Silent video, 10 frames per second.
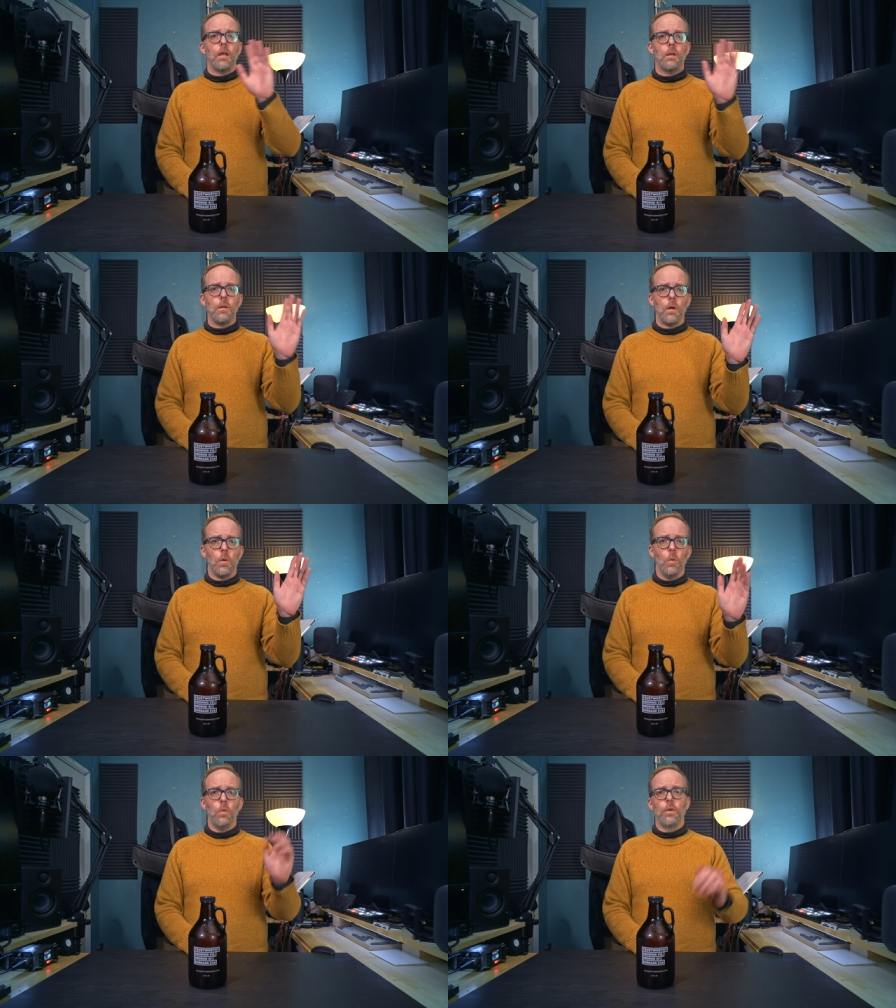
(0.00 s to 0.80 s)

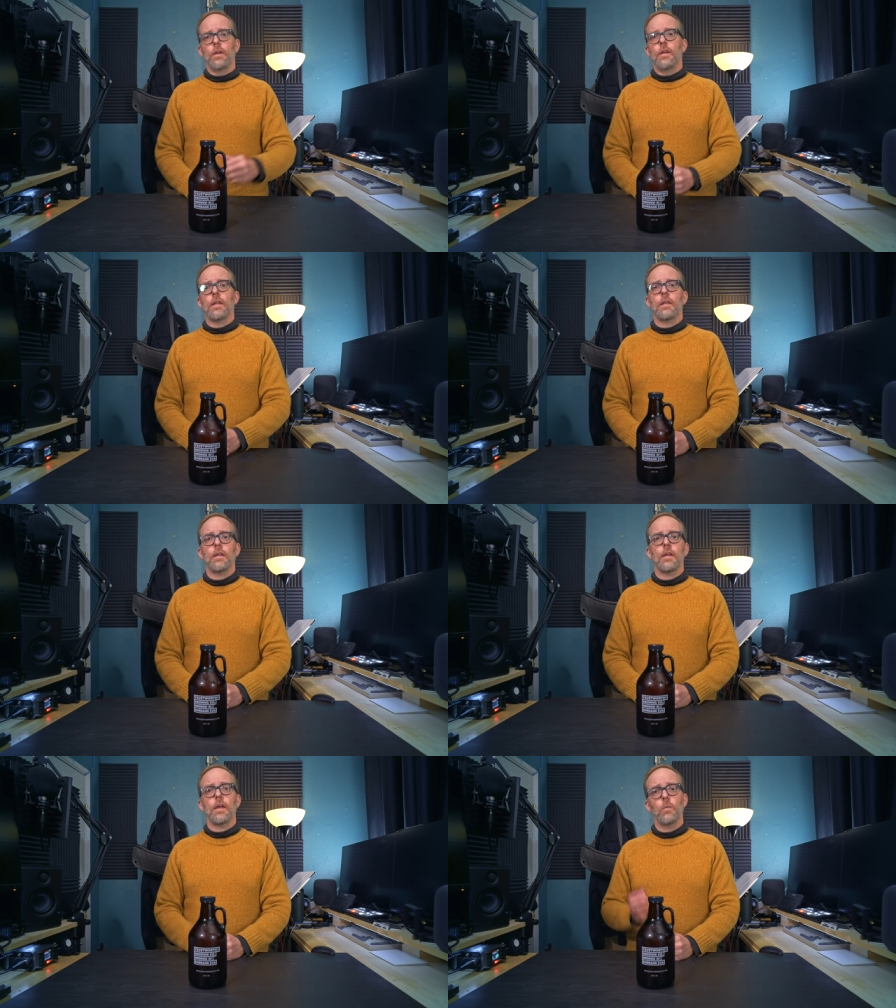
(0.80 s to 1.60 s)
Hello,
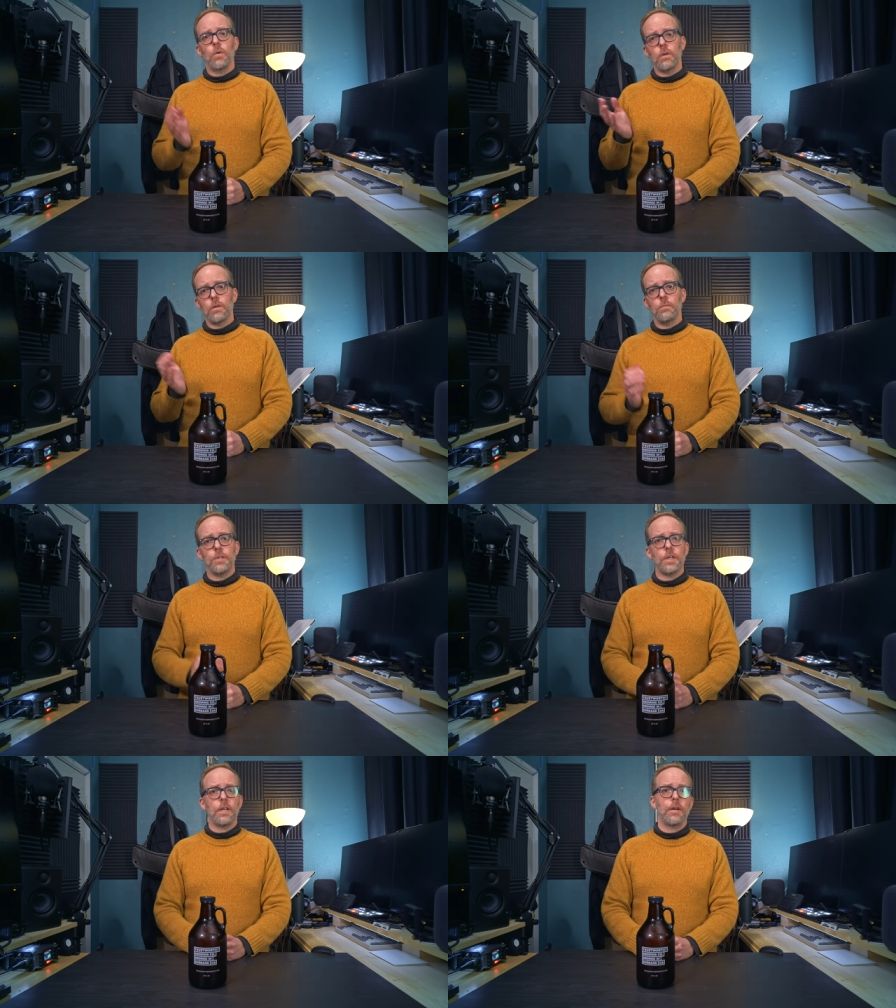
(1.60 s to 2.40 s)
and welcome
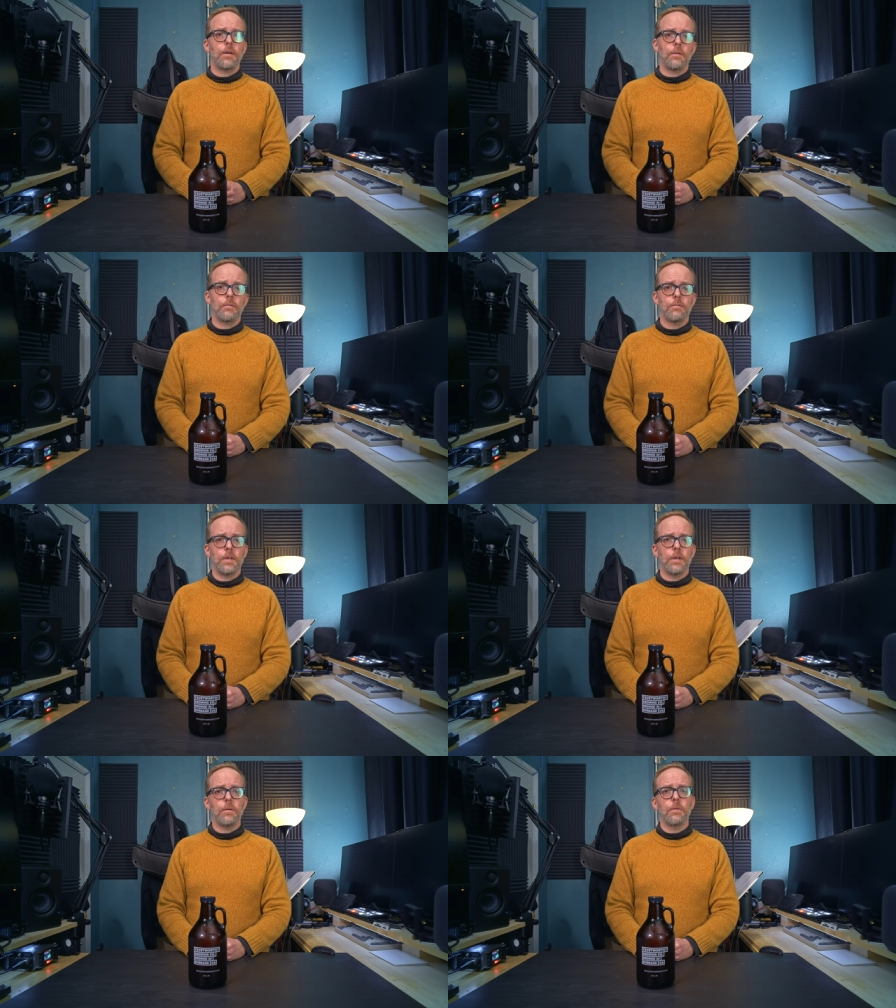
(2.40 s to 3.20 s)
to yet another
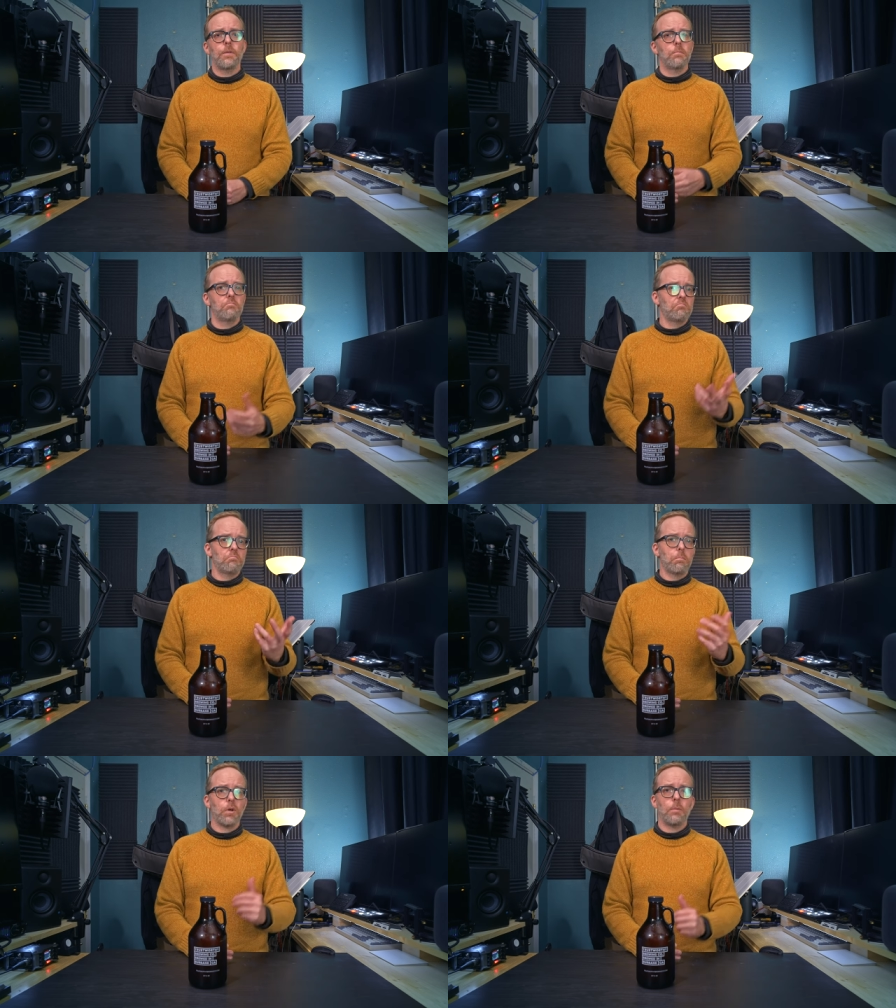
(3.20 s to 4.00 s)
video that
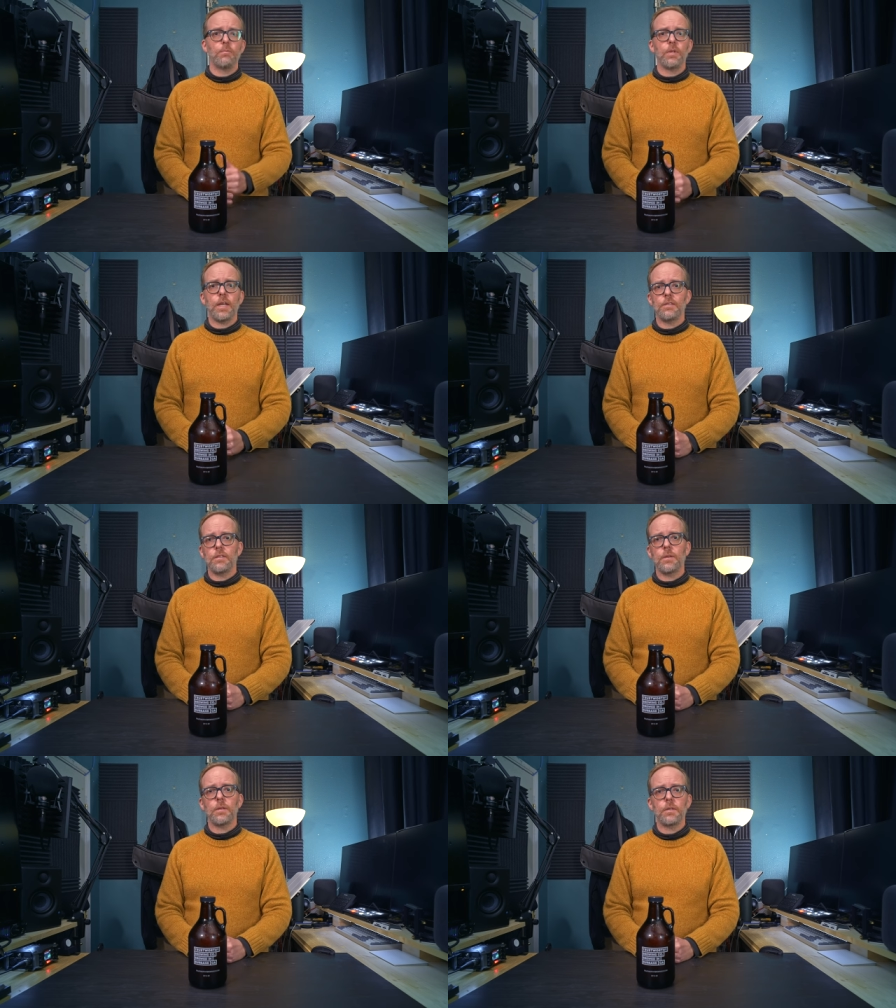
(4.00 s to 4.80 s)
probably has
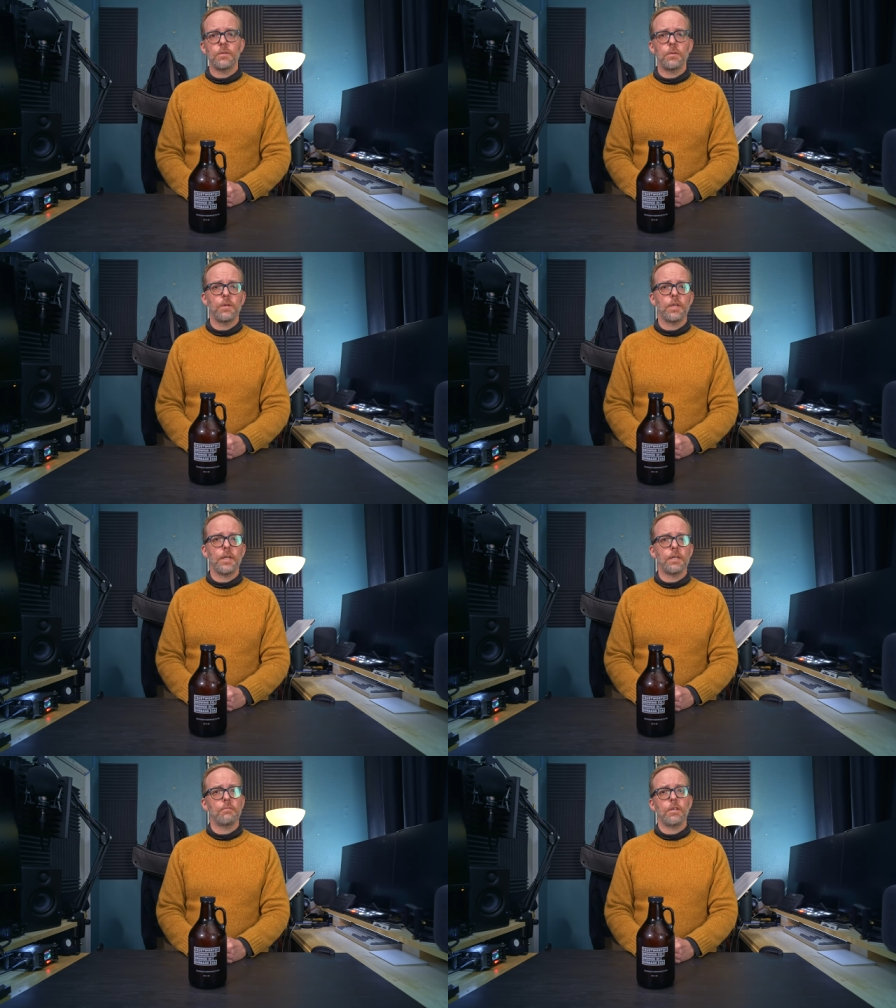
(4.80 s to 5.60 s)
nothing to do with
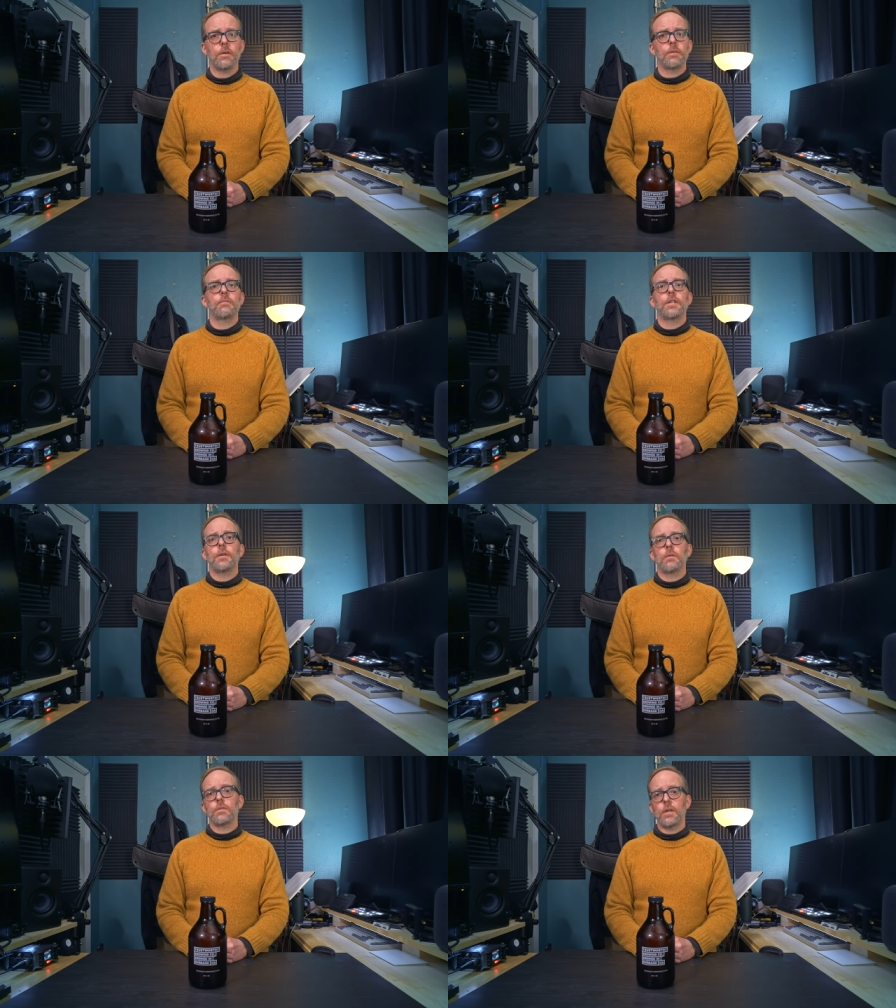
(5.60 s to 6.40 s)
any of the other
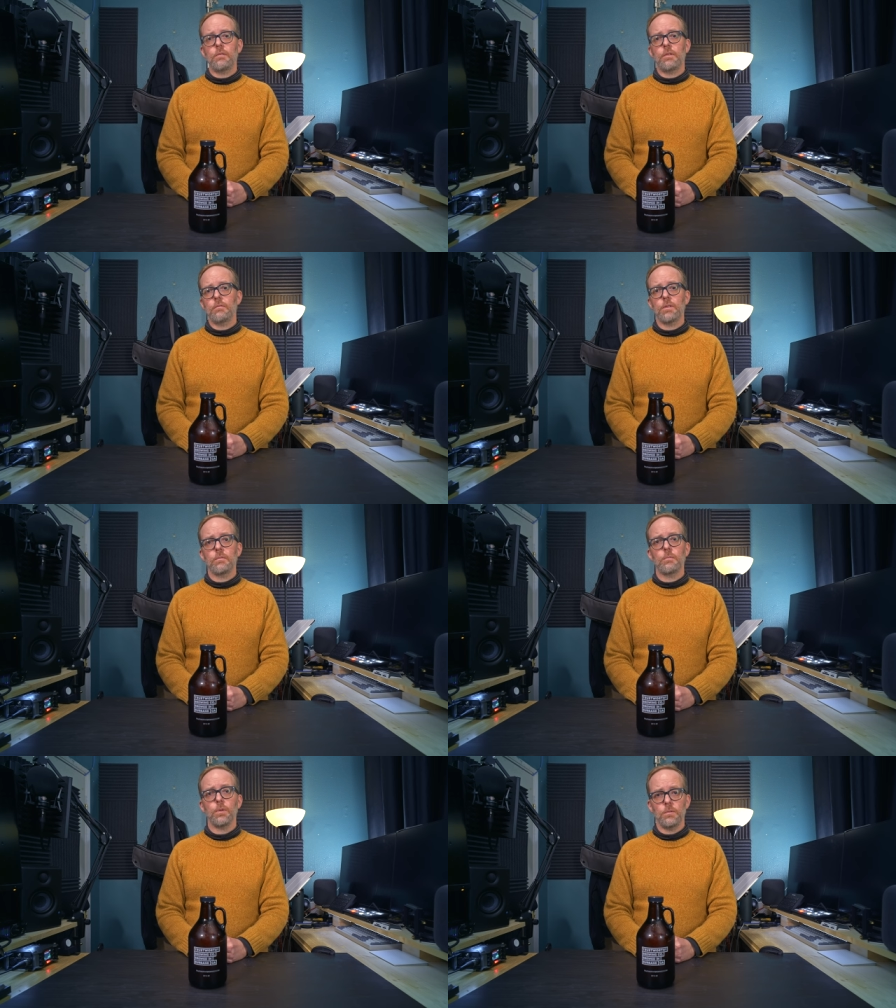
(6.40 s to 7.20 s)
videos I have
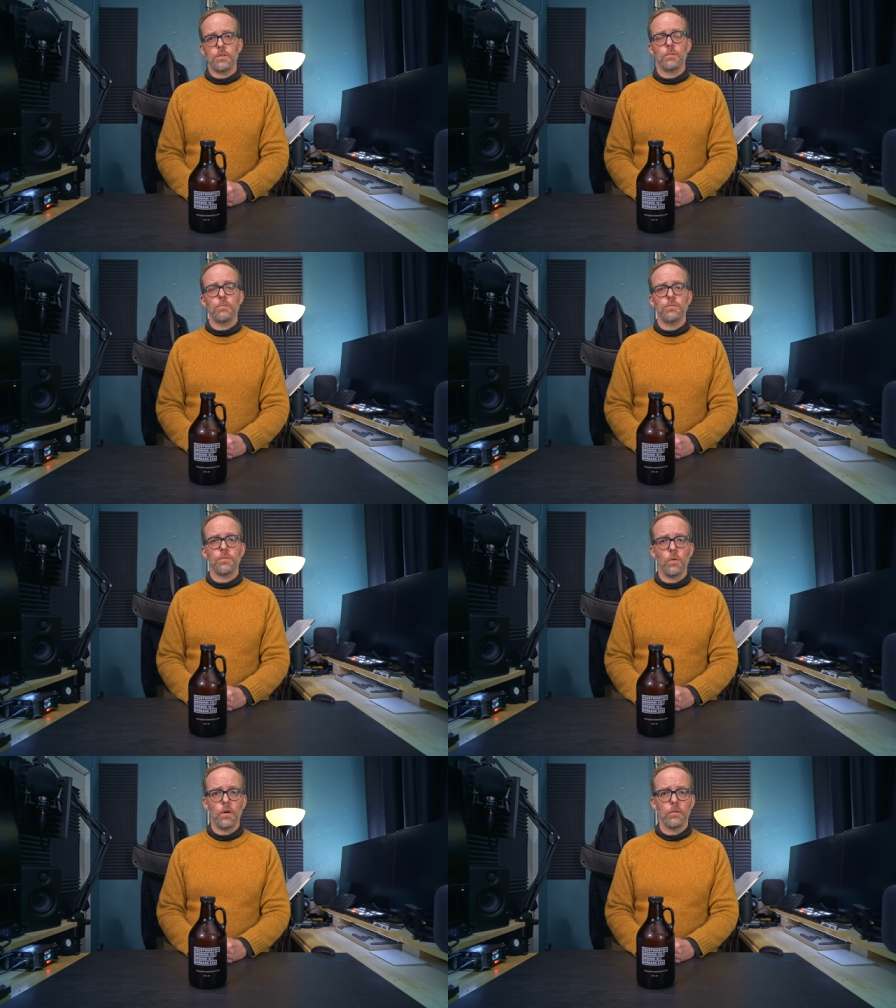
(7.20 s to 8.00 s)
ever posted
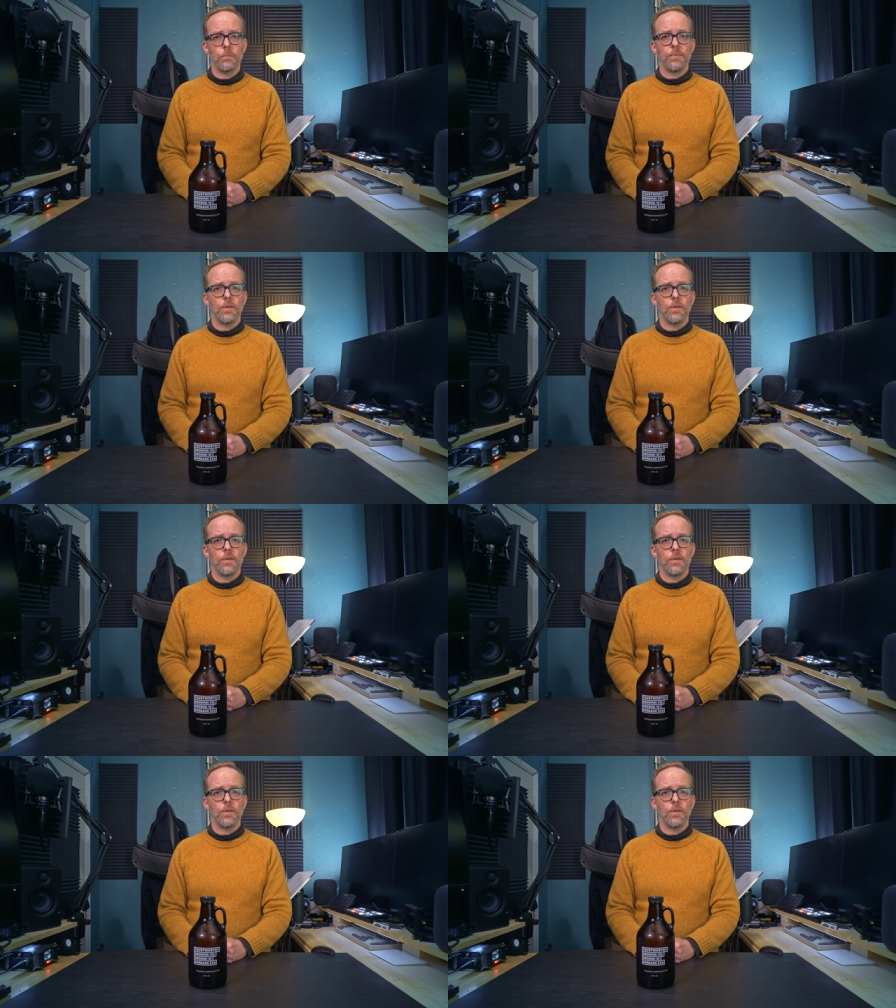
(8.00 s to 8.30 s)
before.